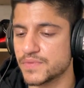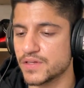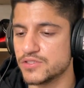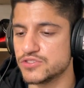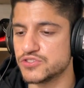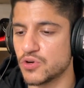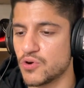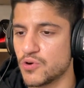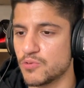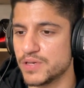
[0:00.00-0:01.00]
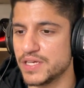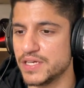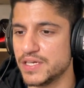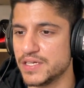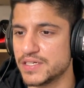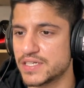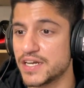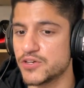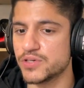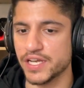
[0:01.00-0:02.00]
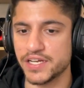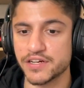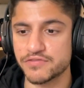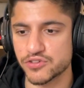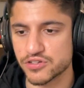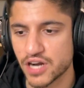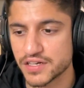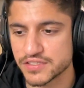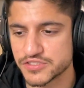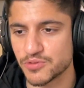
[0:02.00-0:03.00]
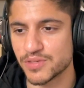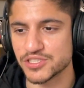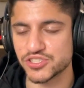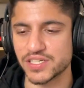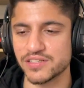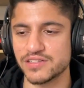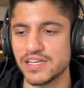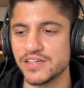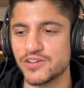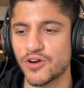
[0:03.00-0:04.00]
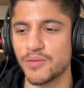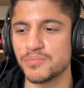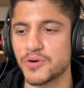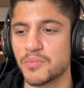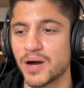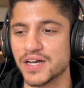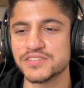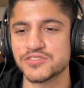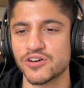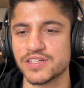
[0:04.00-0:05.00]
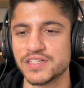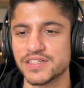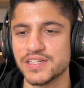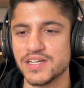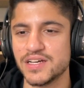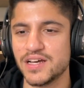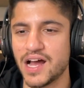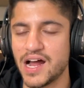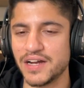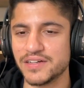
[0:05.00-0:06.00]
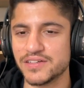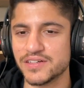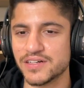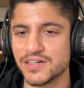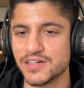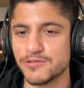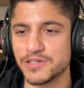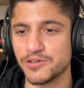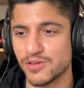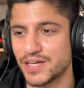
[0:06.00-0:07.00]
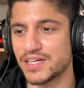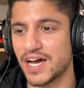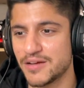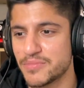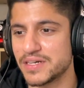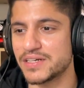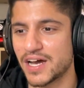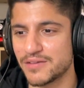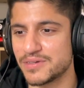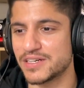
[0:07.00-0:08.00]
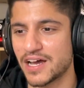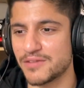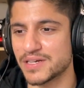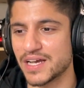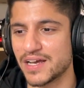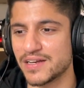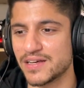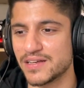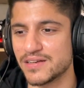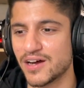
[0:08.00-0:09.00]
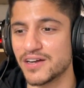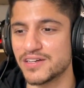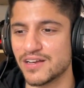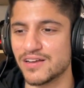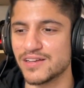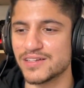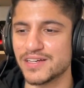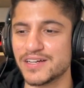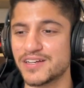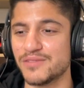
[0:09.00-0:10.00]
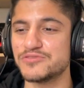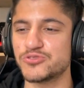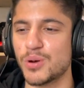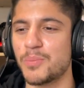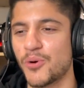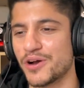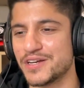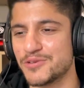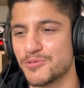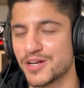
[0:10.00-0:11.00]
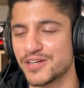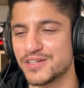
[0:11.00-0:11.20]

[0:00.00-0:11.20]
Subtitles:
so we tend to take it for granted so much and really compromise on it, and we do that time and time and time again, and until it comes to a point where